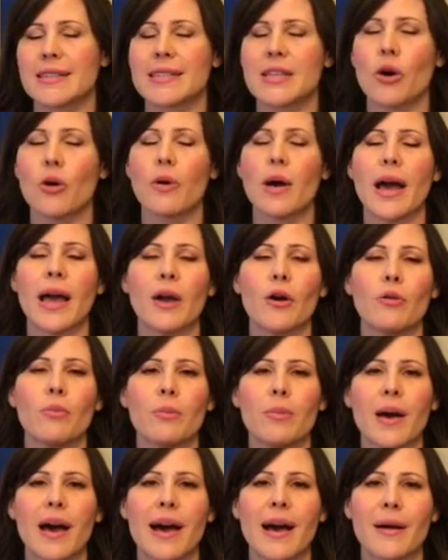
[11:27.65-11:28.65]
So I
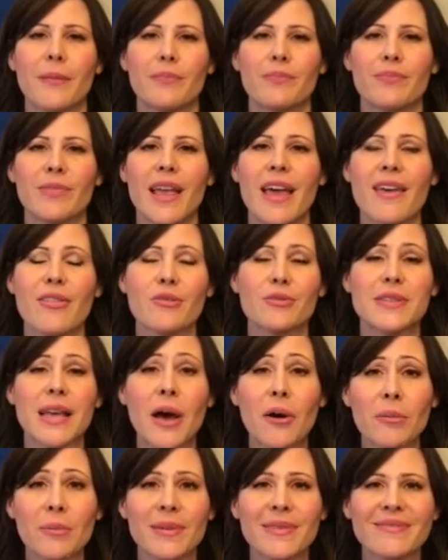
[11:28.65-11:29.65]
hope um, those
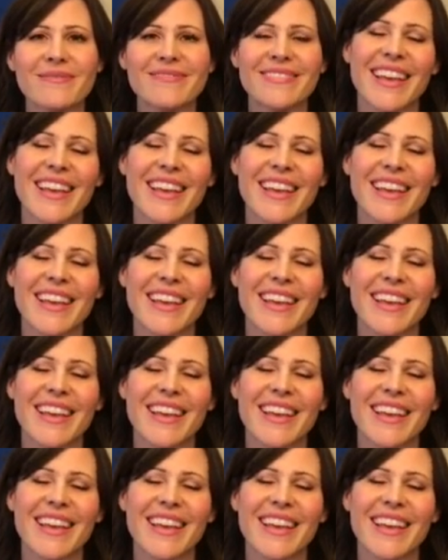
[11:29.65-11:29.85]
help.